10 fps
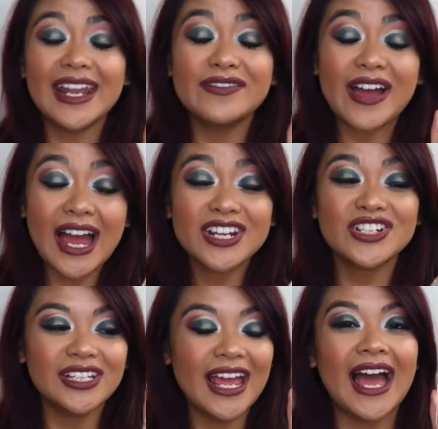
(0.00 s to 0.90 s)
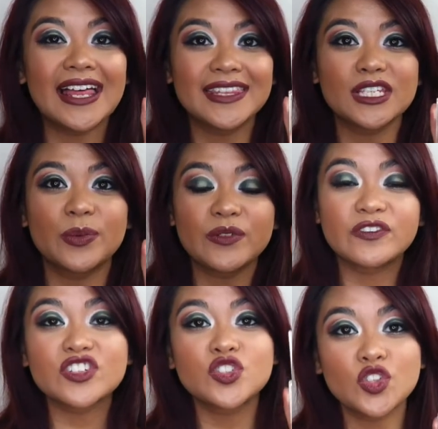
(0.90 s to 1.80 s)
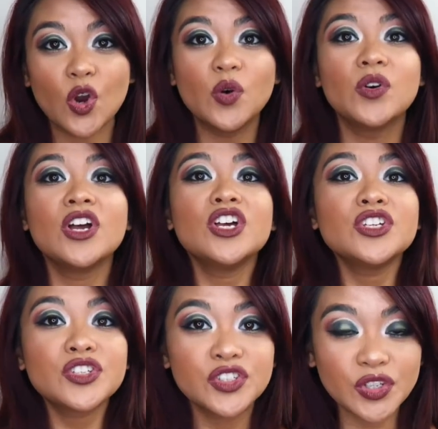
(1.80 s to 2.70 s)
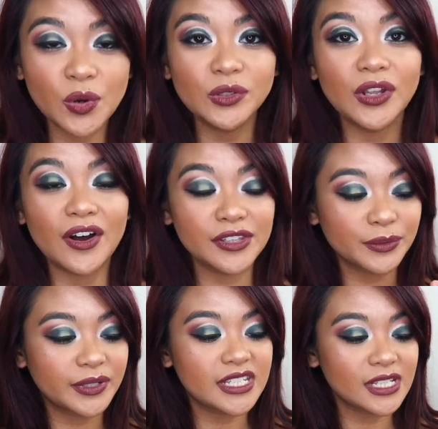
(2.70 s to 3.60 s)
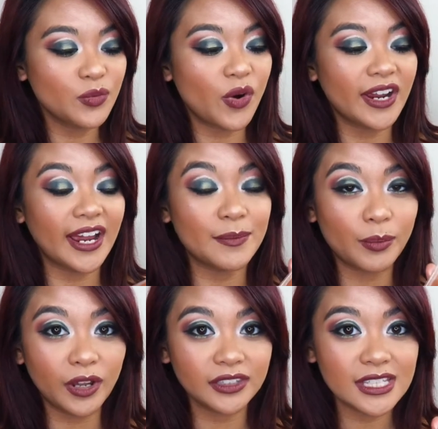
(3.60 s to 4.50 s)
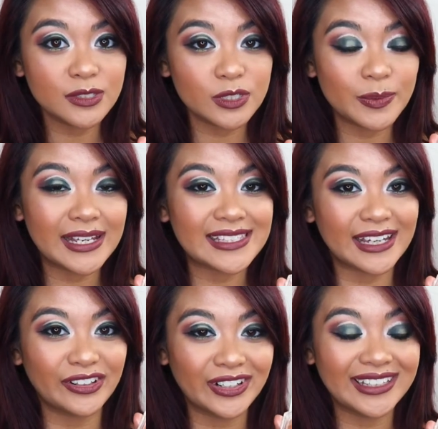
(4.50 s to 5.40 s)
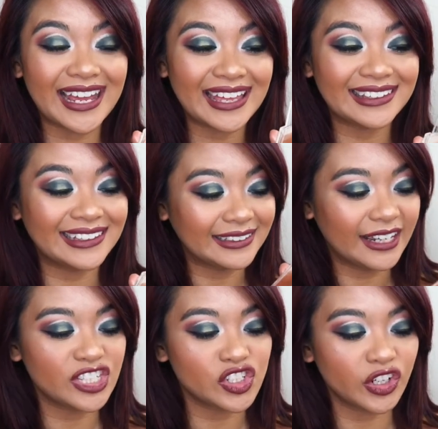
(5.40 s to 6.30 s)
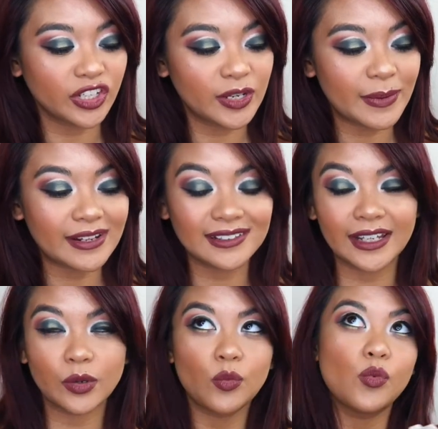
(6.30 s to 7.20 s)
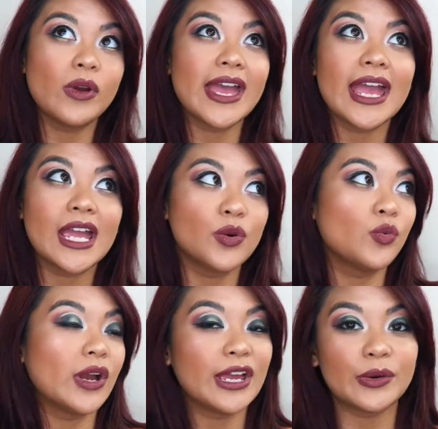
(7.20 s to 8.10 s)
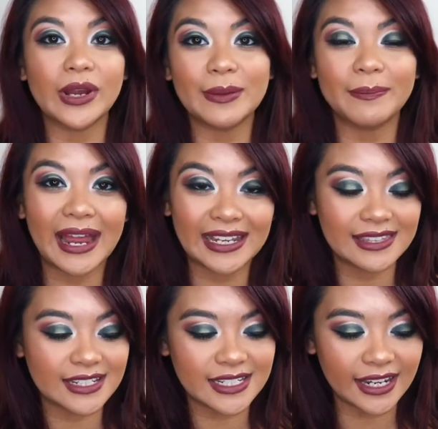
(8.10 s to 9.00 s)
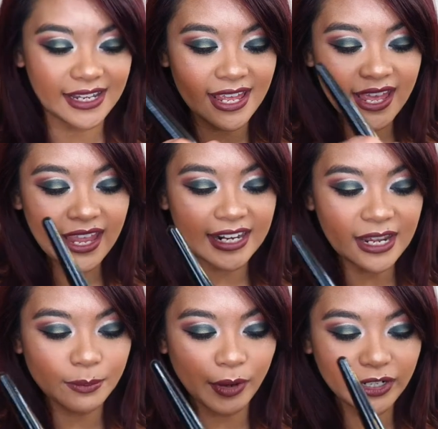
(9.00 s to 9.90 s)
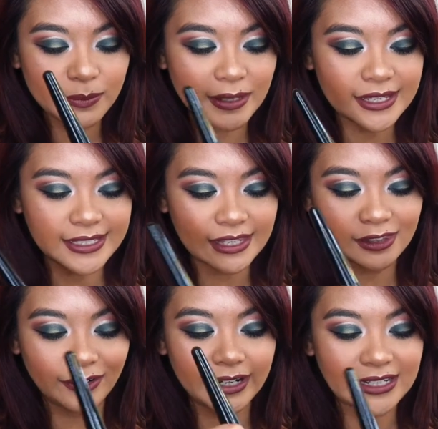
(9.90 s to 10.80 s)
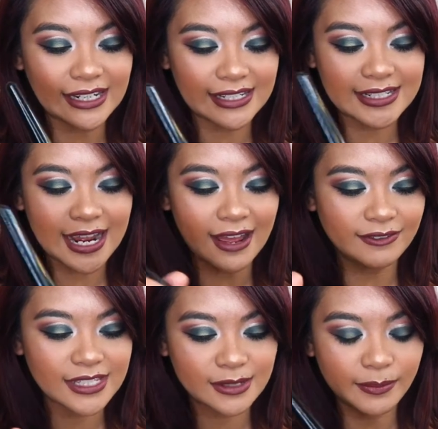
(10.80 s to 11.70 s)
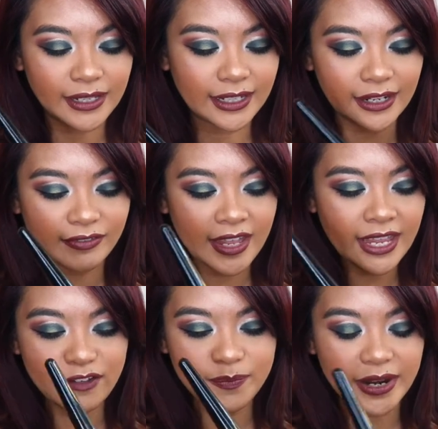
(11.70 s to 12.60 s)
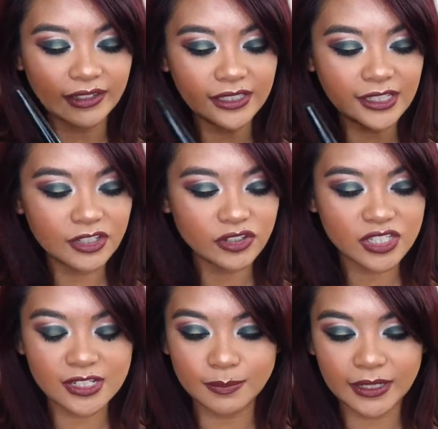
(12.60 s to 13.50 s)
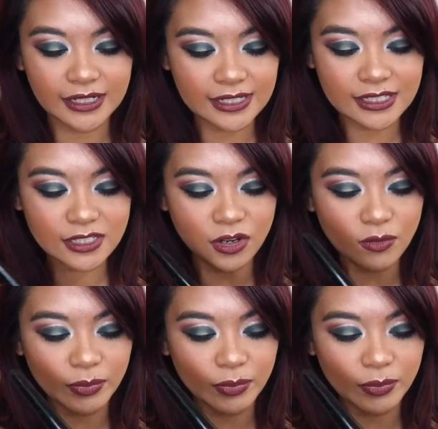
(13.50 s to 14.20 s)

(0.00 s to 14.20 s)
I've actually had this one for so long. The reason why I bought this was because I heard Kathleen Lights talking about it like way back in the day. And I bought it because I thought I needed to have this in my life. I've barely used it, but it is so